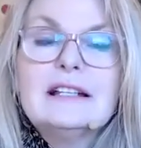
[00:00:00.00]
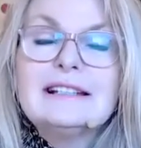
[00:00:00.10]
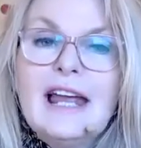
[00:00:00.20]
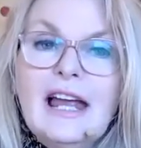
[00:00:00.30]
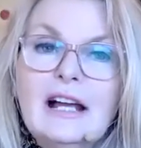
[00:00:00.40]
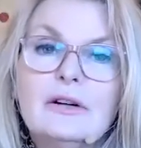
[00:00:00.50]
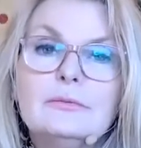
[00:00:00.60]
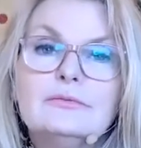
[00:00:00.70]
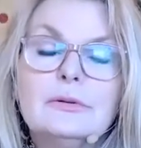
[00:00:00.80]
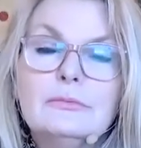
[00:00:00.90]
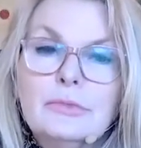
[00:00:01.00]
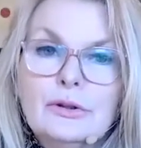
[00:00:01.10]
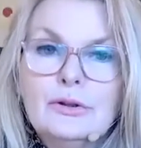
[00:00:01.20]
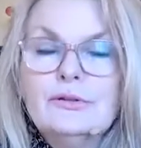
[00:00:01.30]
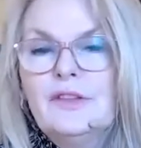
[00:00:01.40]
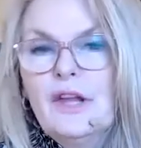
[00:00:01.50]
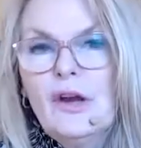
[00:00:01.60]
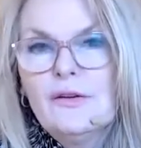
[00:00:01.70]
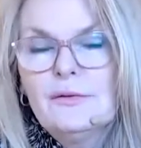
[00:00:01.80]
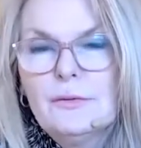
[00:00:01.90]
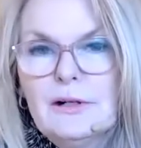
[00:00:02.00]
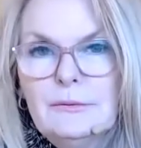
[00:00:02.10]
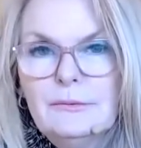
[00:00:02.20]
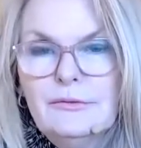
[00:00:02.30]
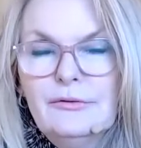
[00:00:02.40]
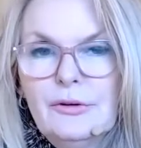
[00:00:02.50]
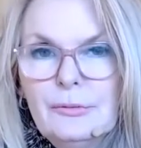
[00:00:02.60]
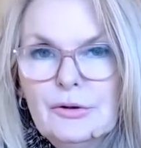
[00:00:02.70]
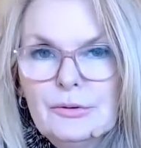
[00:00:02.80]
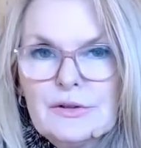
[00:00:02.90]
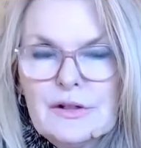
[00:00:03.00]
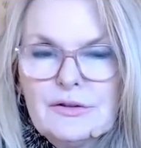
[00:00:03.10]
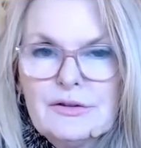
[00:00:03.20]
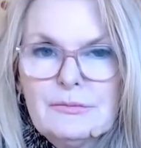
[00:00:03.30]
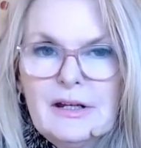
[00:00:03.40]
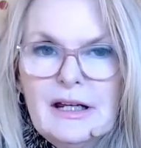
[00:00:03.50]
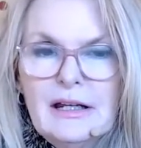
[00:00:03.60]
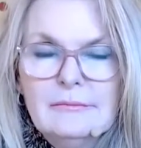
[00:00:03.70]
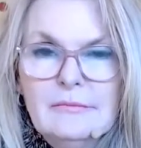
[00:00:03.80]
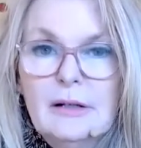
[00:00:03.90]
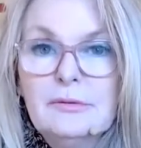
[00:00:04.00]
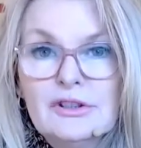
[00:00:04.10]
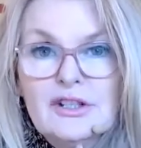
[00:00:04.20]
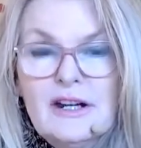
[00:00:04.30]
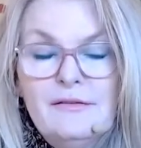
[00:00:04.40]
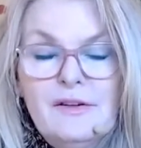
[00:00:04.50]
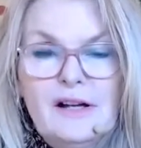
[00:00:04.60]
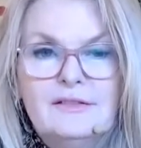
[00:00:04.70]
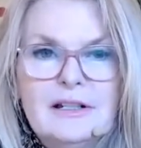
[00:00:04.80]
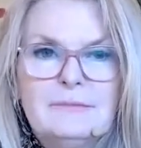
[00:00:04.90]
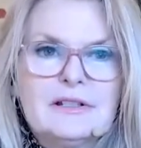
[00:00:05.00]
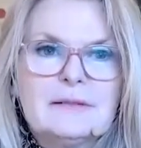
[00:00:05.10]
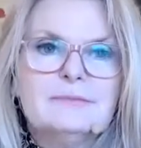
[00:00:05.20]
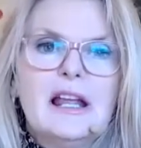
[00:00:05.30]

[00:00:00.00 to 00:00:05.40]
to help remove the overwhelm from your social media. I'm going to share five tips.